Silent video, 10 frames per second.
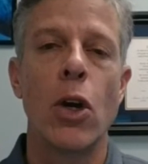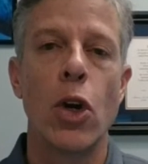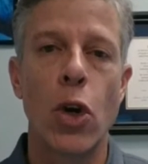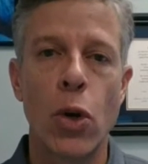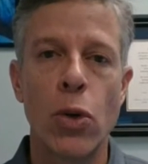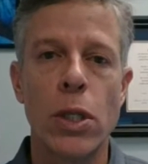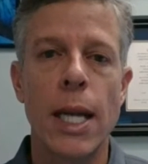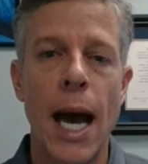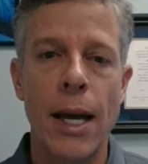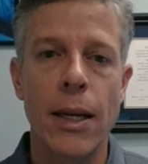Who's
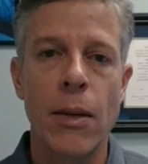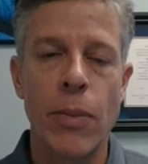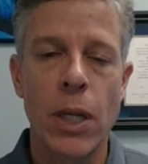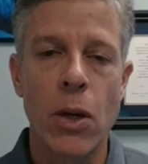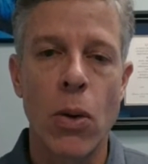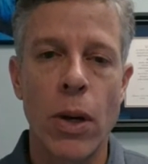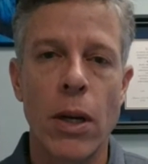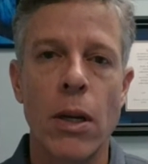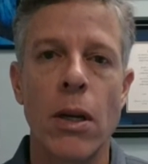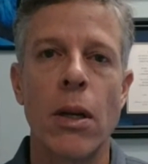not in
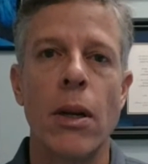Bitcoin?